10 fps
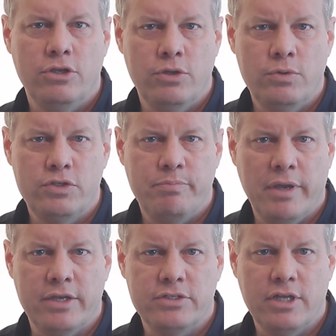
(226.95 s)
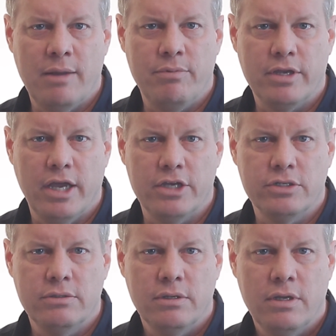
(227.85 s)
use-based
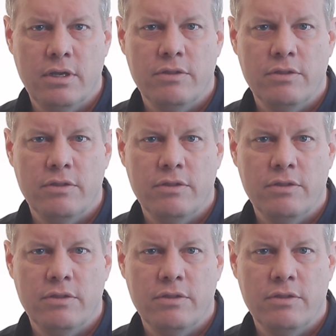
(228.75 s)
application.